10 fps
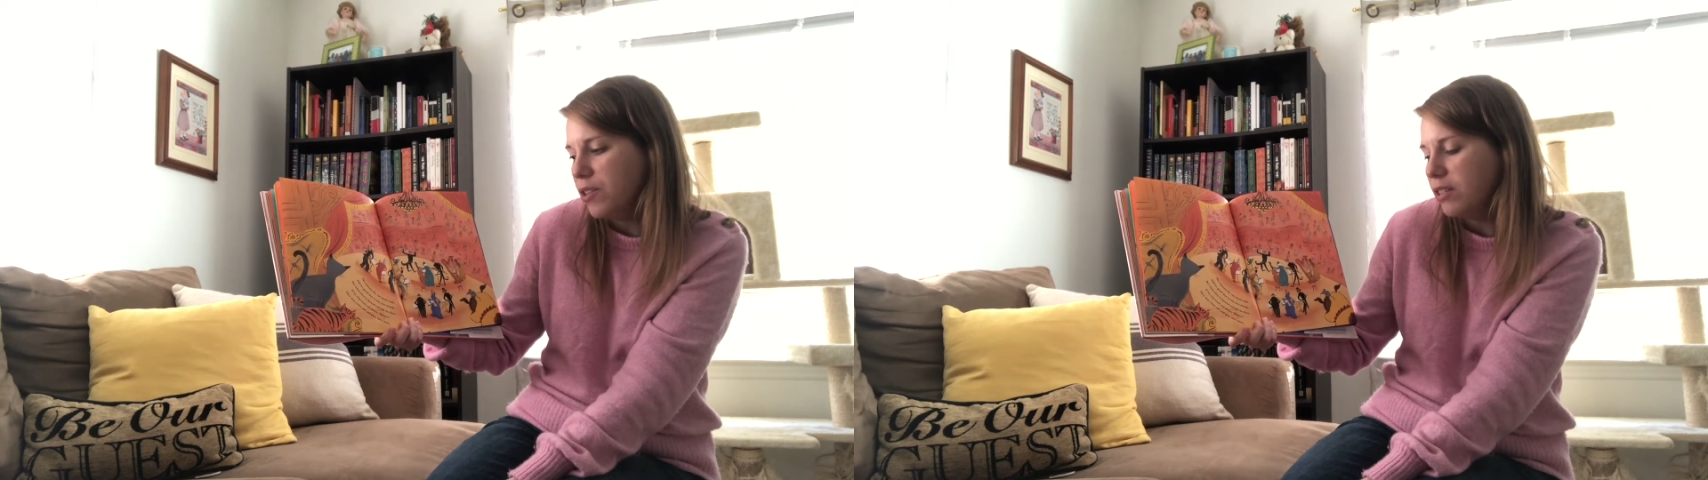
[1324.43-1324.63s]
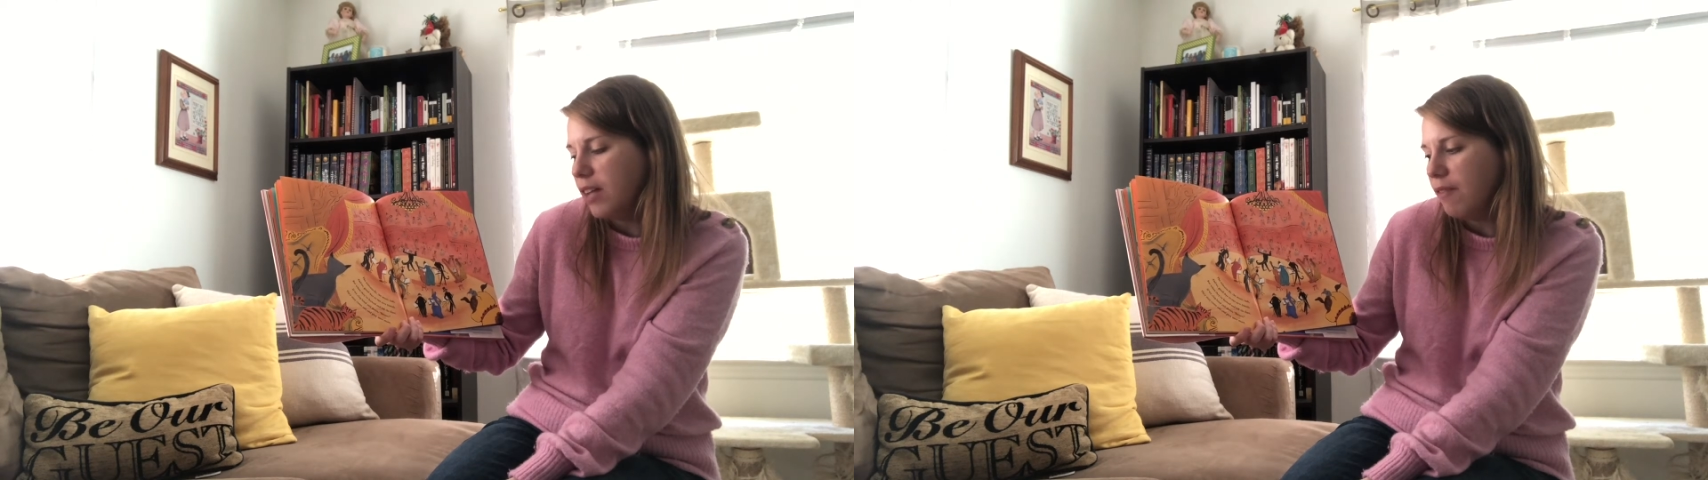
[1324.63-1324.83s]

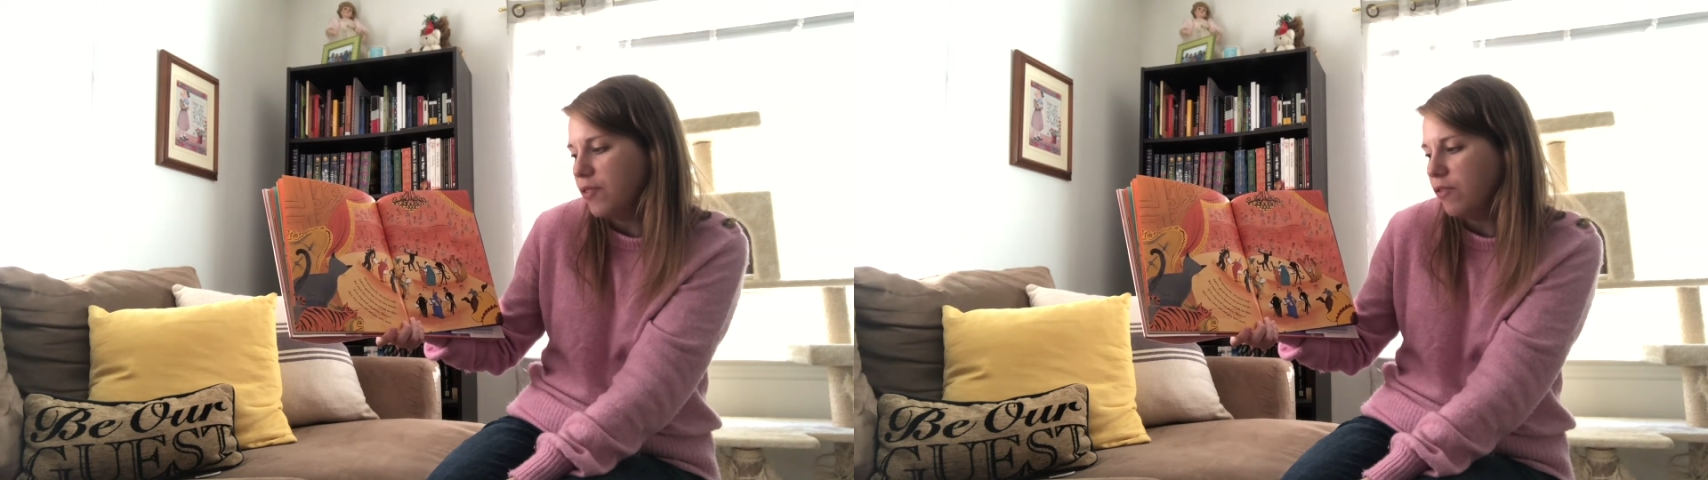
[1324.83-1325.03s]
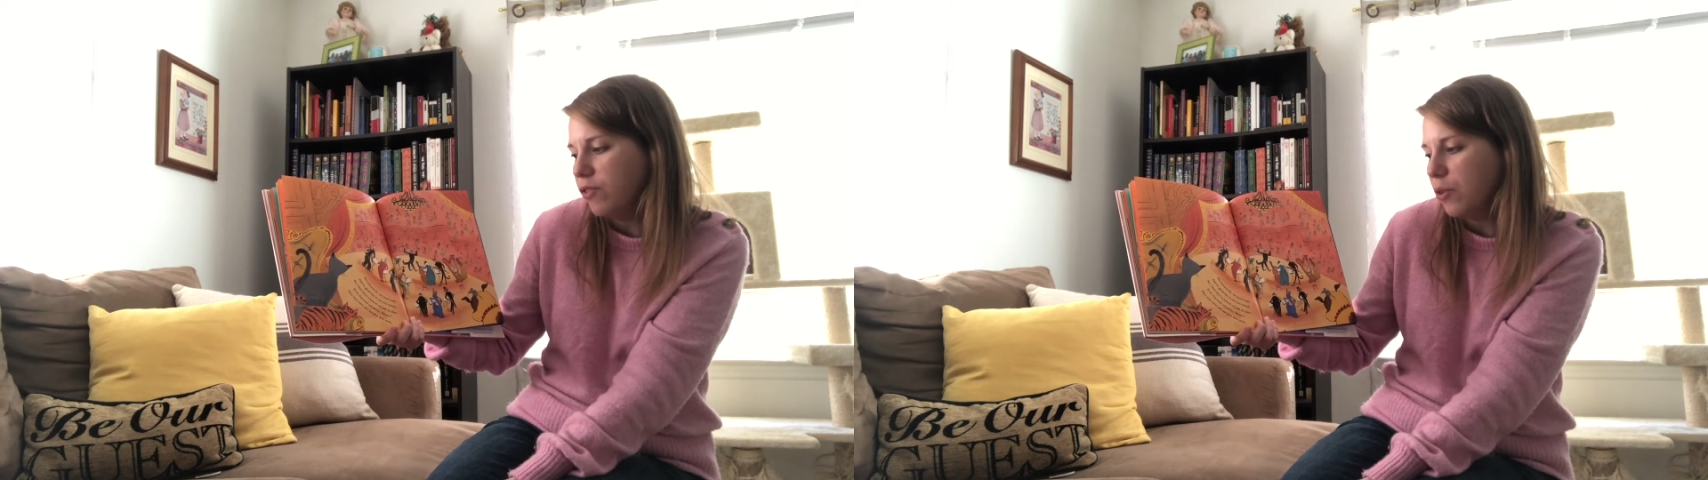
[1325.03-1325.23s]
and left
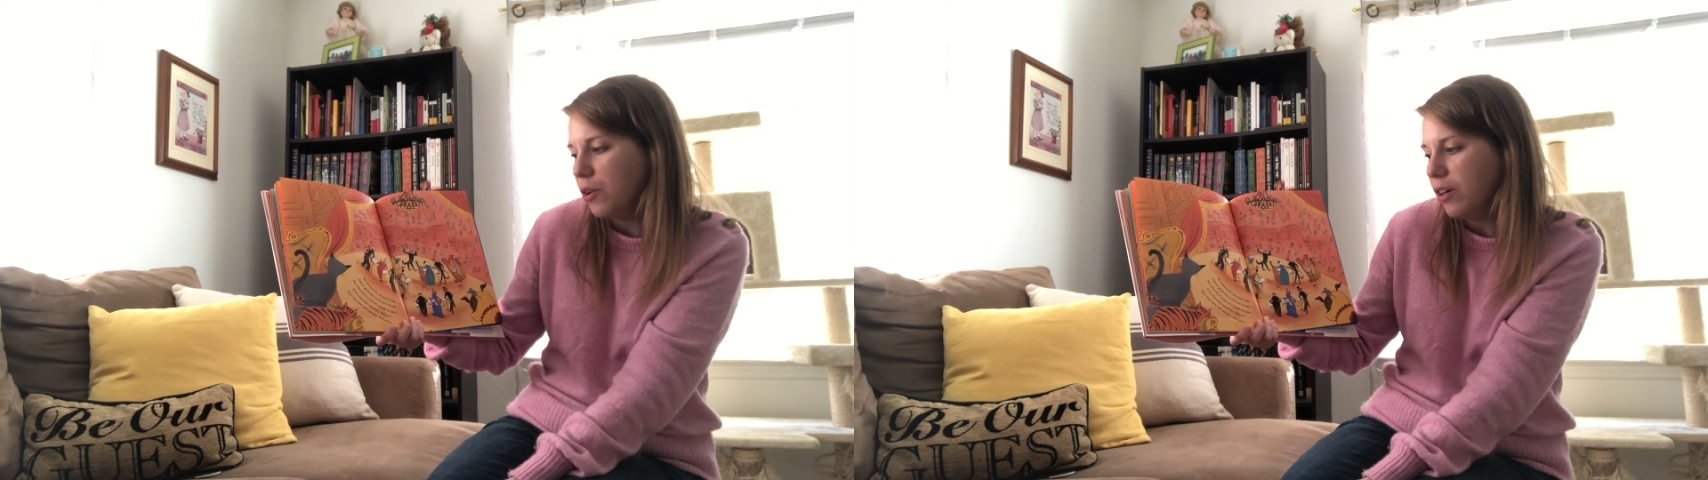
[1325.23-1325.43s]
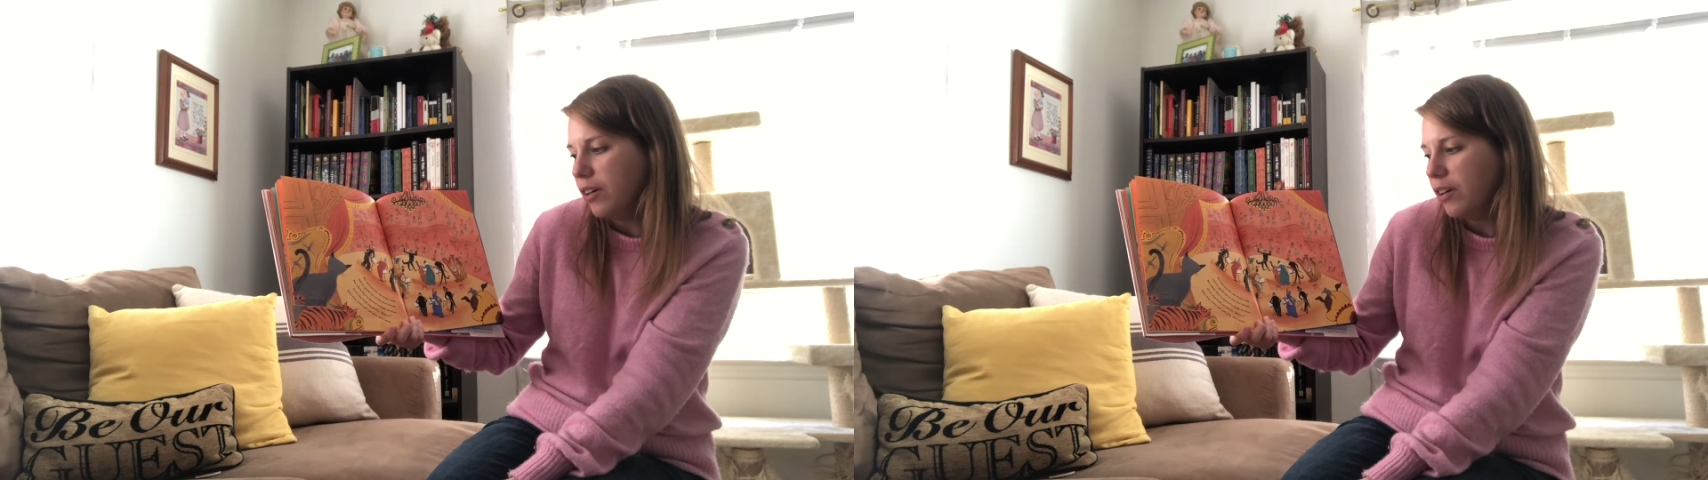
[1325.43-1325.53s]
the floor,